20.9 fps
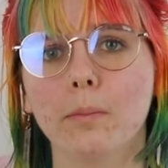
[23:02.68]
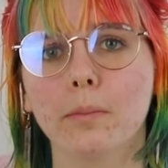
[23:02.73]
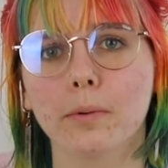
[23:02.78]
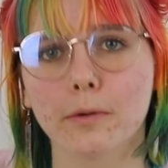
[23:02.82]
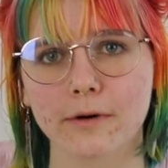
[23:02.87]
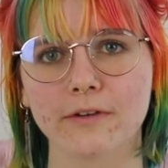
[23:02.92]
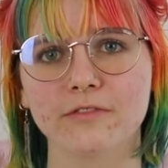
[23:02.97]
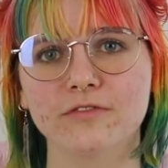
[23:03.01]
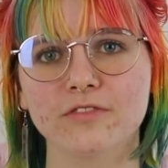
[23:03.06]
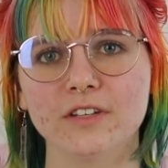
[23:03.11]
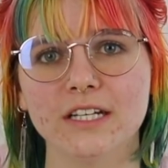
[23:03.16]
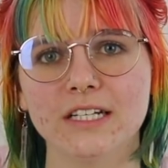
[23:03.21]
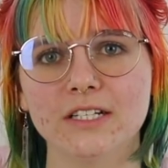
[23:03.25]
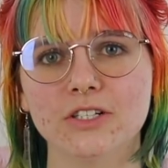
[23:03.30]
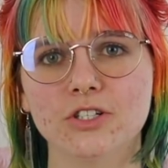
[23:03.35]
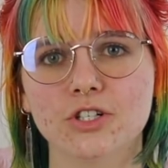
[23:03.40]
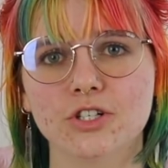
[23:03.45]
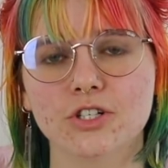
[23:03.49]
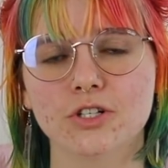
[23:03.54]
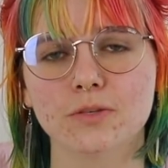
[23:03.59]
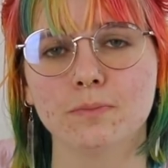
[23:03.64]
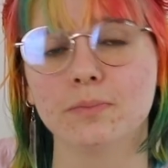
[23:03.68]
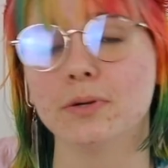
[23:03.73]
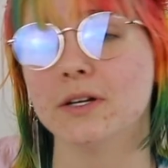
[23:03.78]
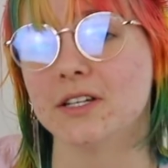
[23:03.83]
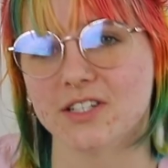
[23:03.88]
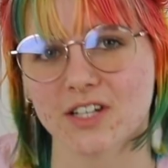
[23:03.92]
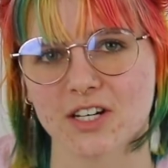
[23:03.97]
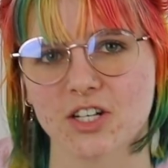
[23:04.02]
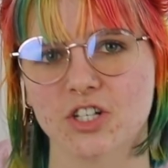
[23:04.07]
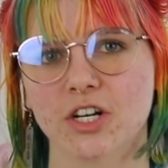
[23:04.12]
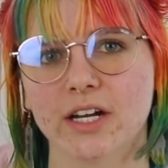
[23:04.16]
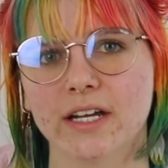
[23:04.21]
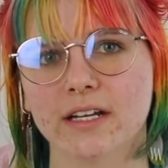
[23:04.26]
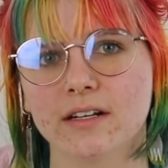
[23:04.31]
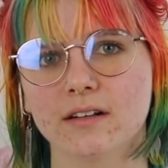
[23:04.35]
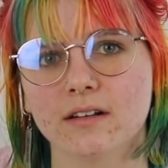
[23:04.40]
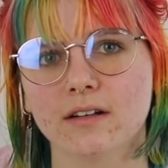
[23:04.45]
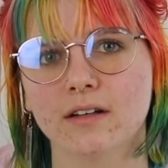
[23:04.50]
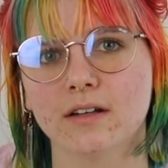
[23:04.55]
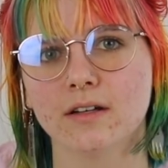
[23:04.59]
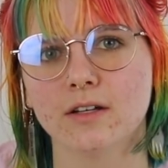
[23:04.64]
privileged
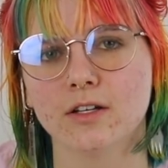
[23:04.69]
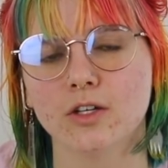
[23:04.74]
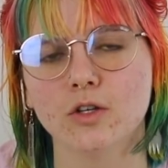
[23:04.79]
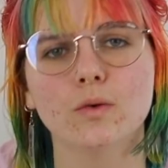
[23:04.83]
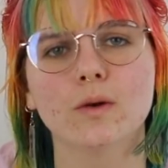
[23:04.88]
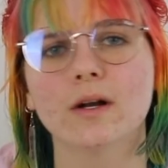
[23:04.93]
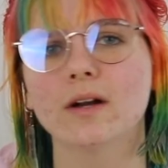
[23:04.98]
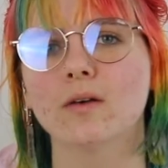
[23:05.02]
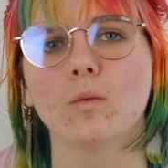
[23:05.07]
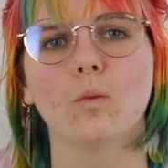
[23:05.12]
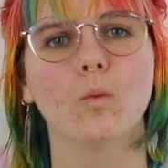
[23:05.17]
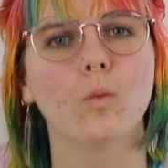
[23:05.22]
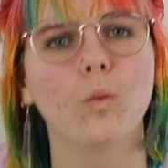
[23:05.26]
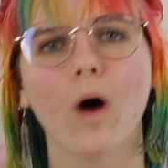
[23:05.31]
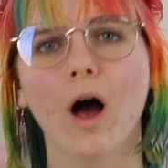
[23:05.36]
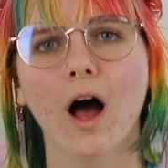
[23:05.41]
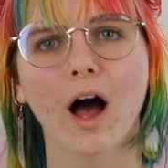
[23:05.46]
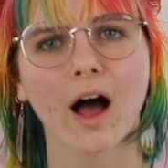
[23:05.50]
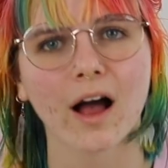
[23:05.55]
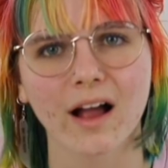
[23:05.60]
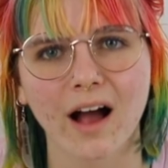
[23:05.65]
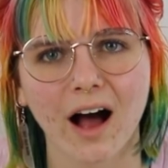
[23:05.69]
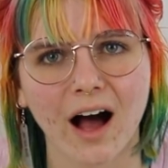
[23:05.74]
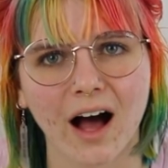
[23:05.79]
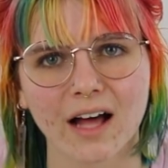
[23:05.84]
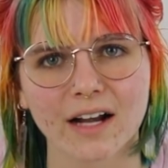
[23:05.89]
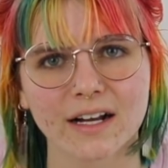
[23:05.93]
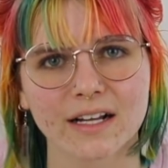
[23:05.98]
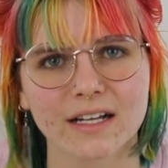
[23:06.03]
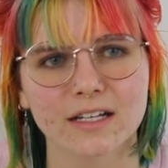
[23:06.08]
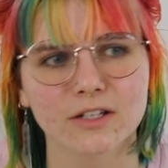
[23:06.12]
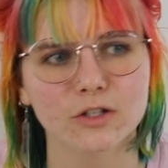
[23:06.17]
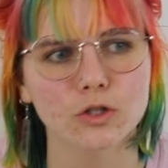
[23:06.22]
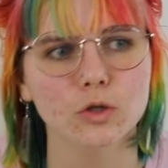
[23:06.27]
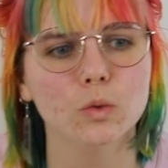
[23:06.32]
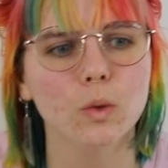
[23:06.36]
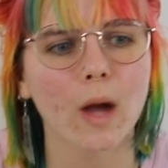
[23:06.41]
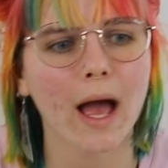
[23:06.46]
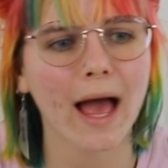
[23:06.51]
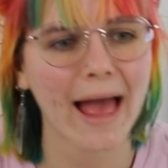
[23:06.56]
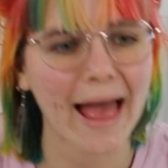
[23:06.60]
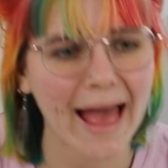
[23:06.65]
position. You didn't work harder.
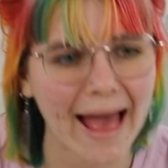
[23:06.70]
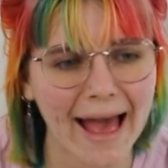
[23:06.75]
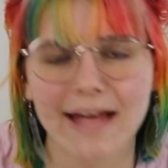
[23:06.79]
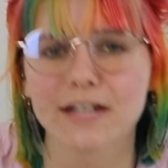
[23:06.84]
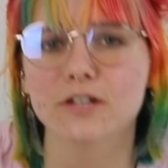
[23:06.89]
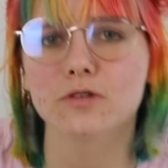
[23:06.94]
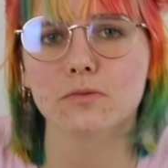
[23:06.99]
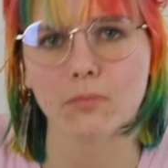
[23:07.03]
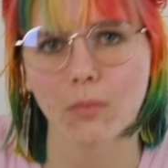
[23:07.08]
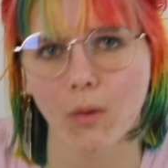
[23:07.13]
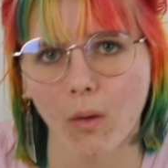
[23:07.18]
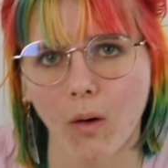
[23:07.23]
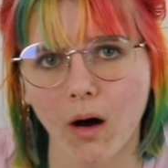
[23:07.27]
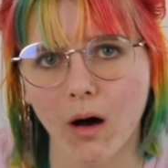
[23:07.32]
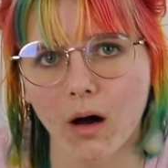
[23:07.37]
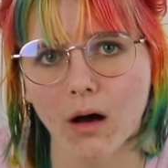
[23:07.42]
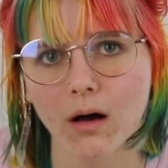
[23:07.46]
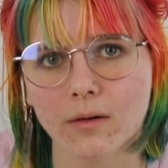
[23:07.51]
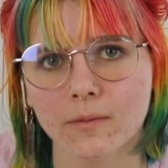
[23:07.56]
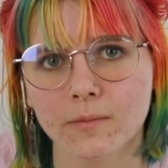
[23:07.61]
You had more.